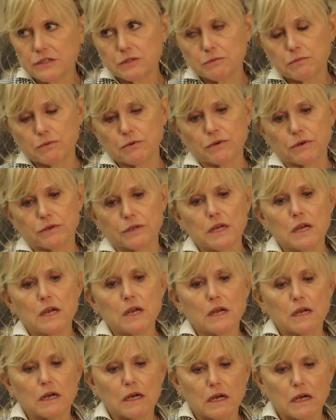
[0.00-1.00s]
kind of sport
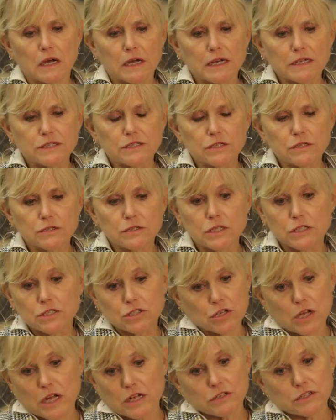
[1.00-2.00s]
until
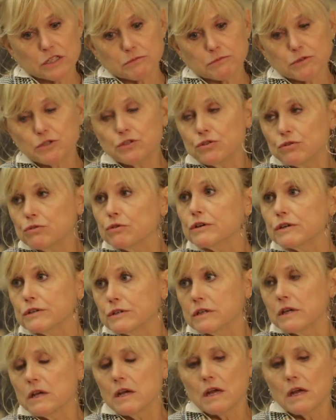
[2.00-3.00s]
the child is matured.